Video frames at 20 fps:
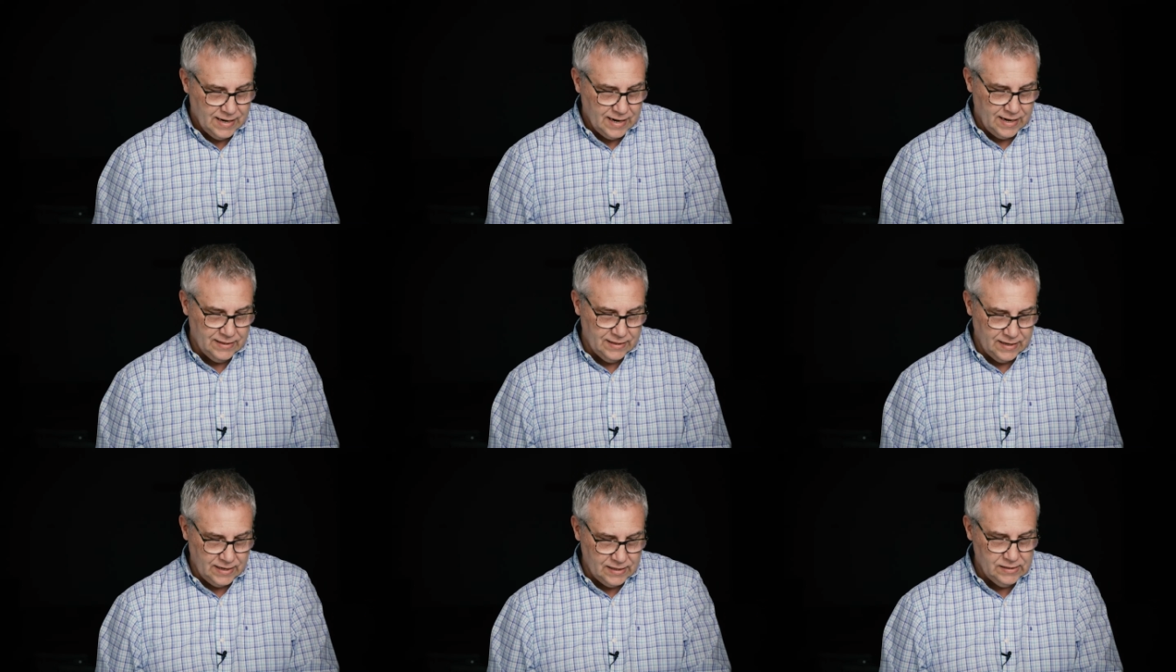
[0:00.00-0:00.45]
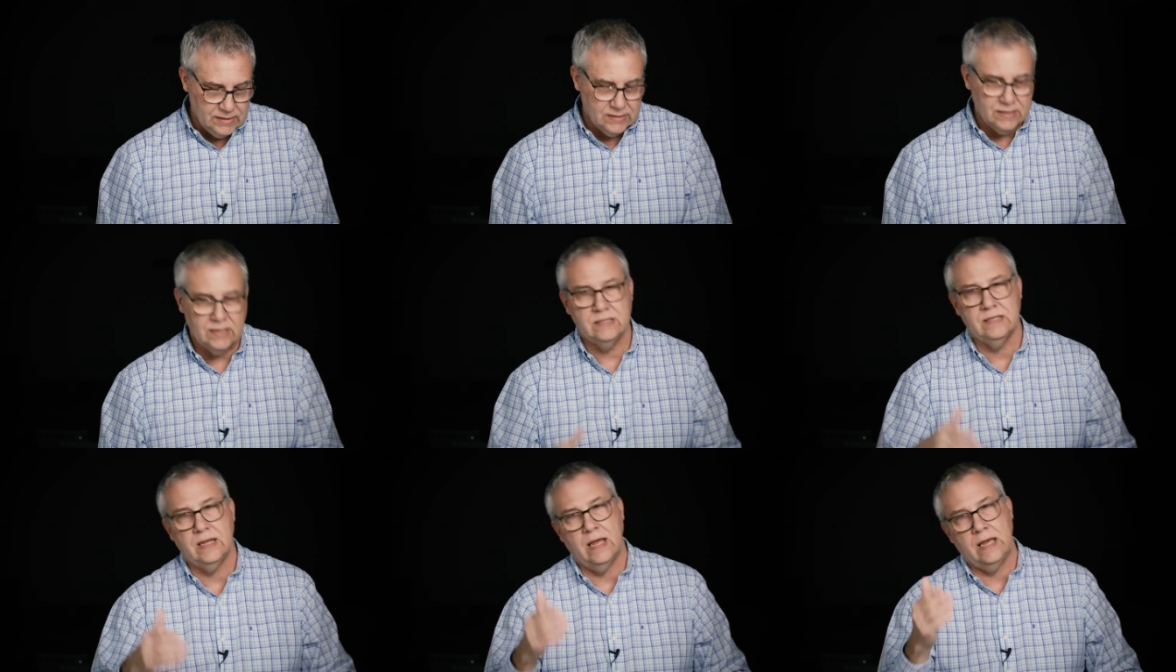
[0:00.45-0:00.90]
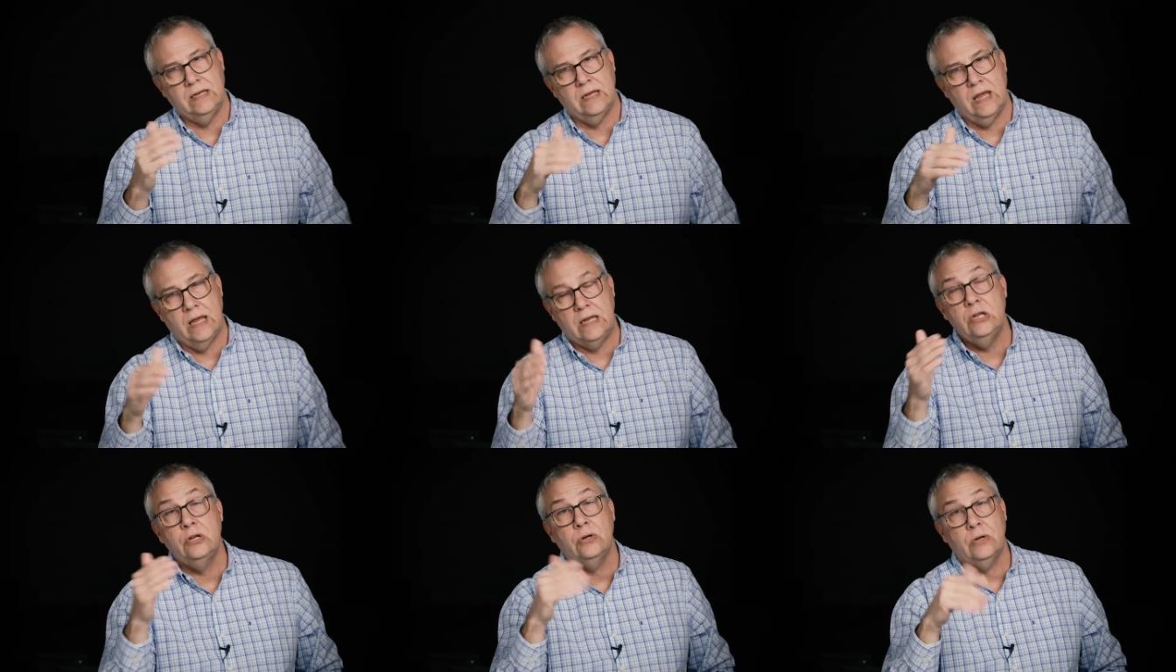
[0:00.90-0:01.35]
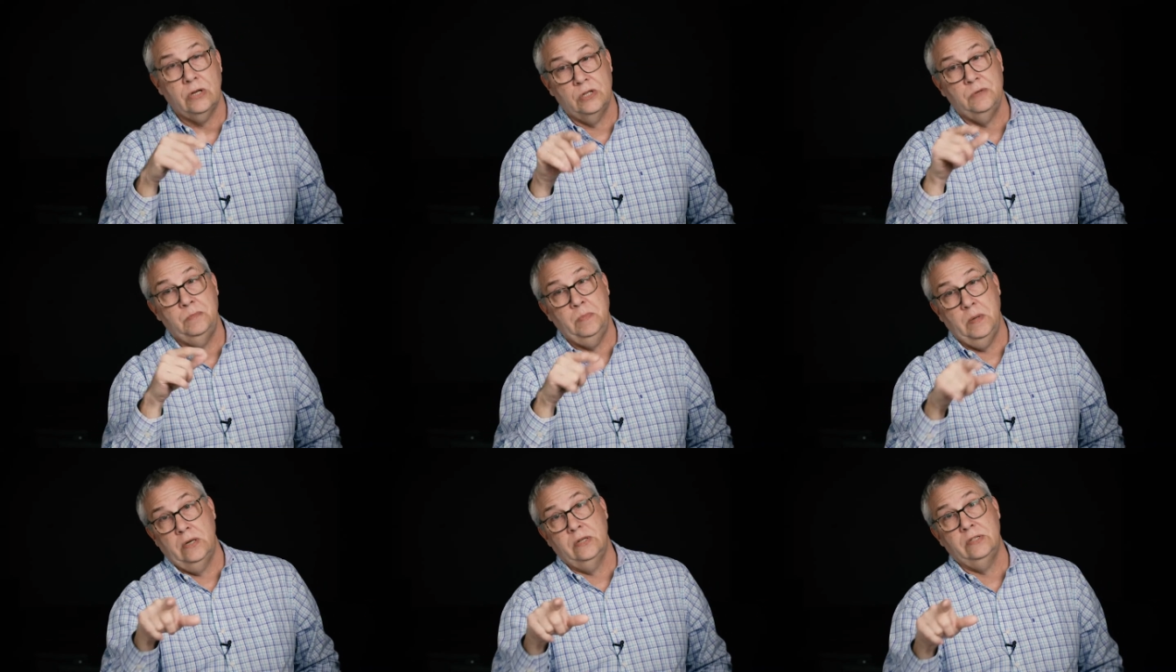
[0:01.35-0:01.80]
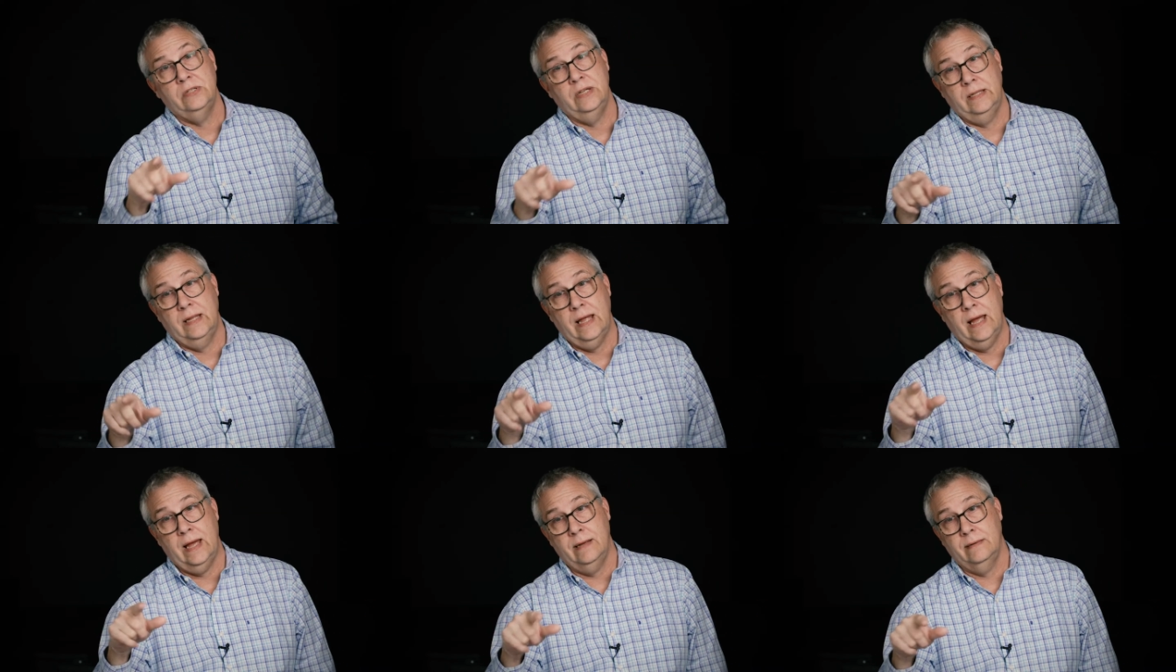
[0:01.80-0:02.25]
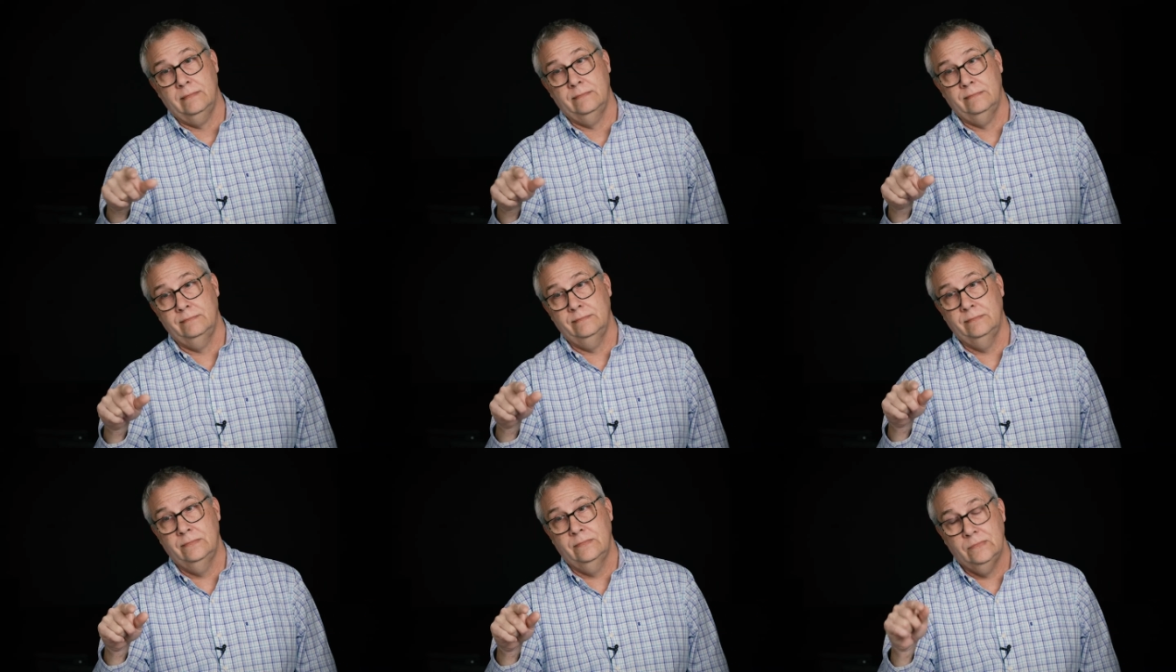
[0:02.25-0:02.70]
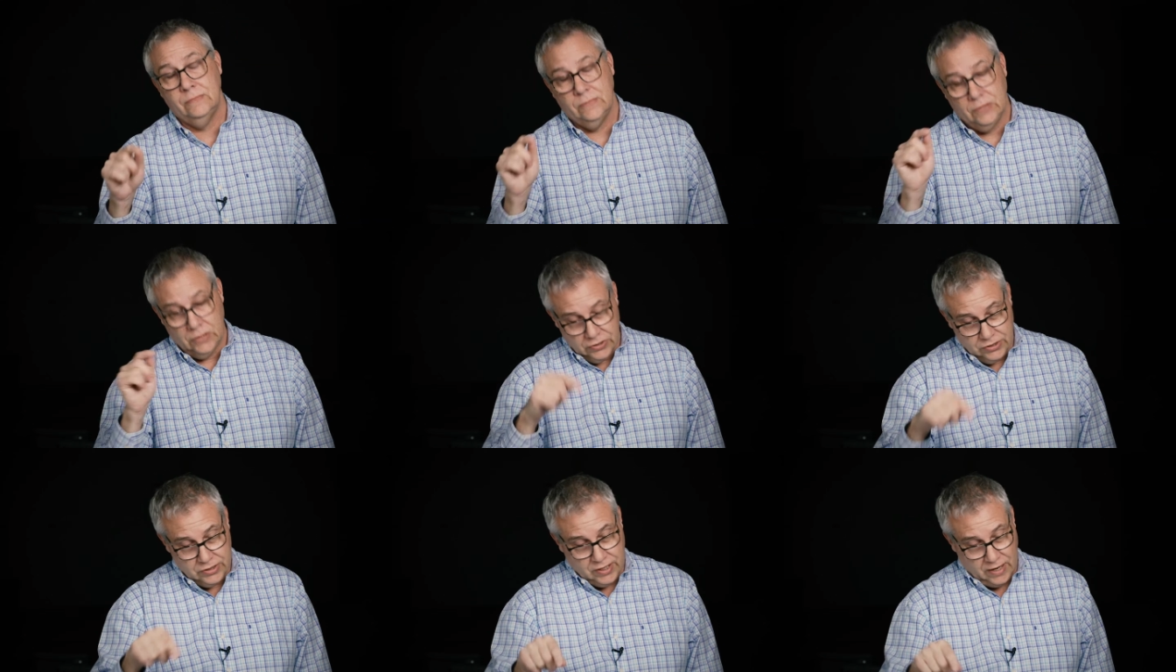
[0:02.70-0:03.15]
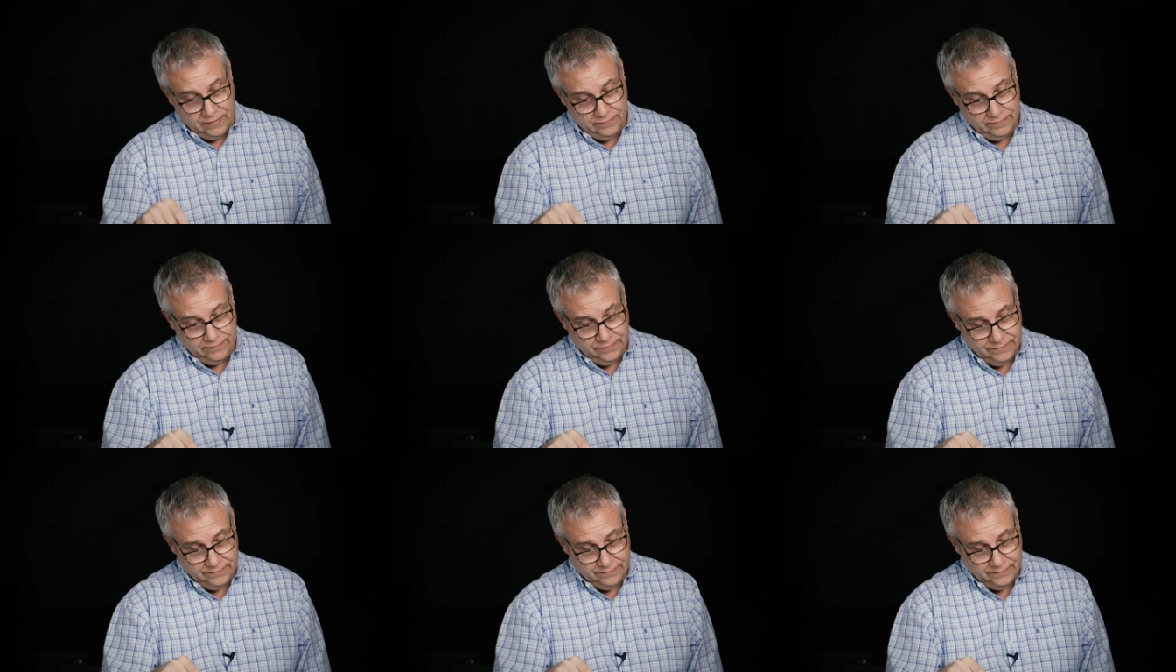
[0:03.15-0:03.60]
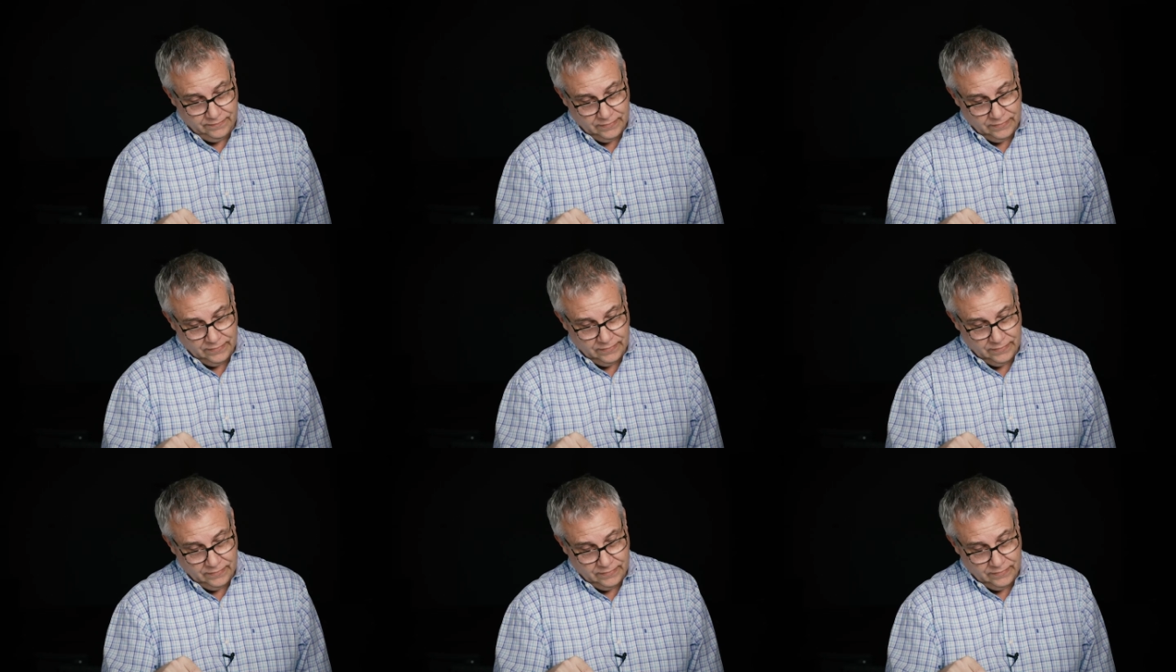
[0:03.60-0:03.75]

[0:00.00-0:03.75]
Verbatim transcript: And then he says, and, and you're experiencing that yourself.